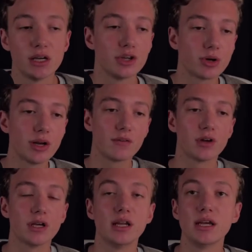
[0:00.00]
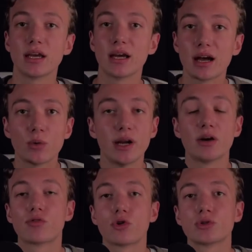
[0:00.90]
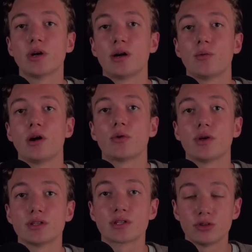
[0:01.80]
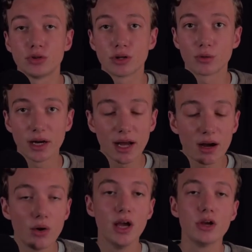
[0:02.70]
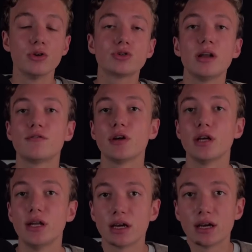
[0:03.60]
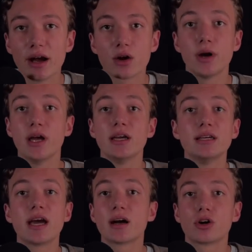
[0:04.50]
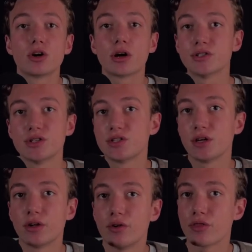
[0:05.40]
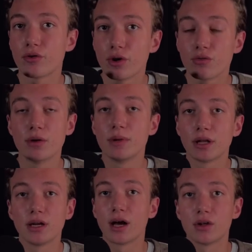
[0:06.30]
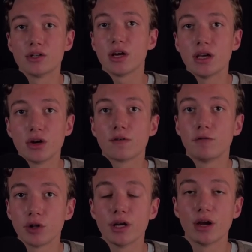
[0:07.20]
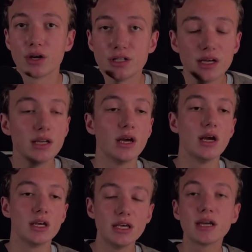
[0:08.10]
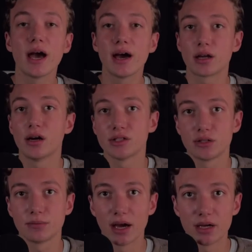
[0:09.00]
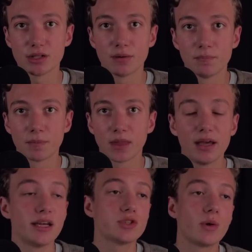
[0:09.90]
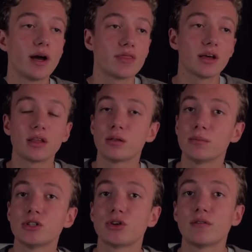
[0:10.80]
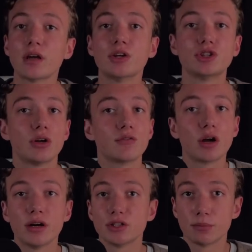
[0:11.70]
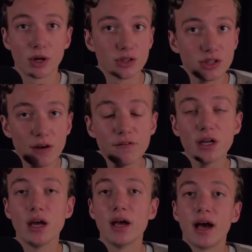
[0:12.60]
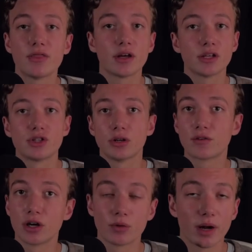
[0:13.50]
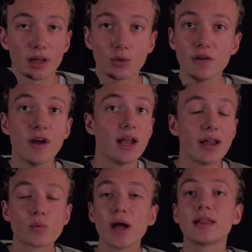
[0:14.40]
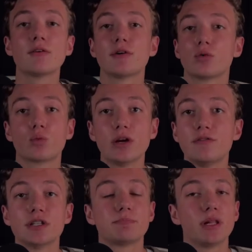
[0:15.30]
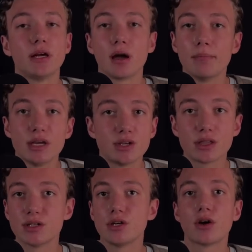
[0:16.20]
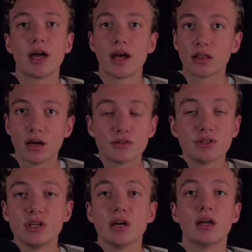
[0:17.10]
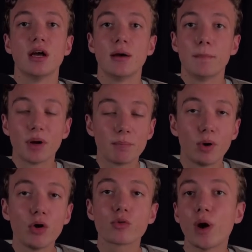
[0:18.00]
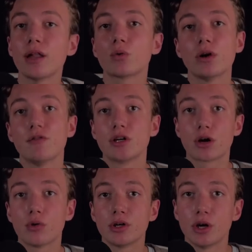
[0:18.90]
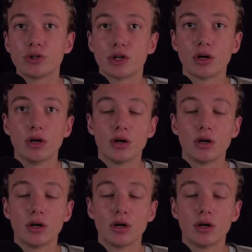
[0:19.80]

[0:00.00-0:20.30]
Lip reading: You traded for Yannick Ngakoue. Now, of course, we aren't with his contract right now. You traded for Yannick Ngakoue. You got Kirk Cousins still under $33 million a year fully guaranteed. You gotta cut some guys. And that's why I thought that the Minnesota Vikings should have cut Samar Steffen. I thought they should have cut Riley Reiff. Now, Riley Reiff is playing amazing this year, and I love to see it. But both Riley Reiff and Dakota Dozier,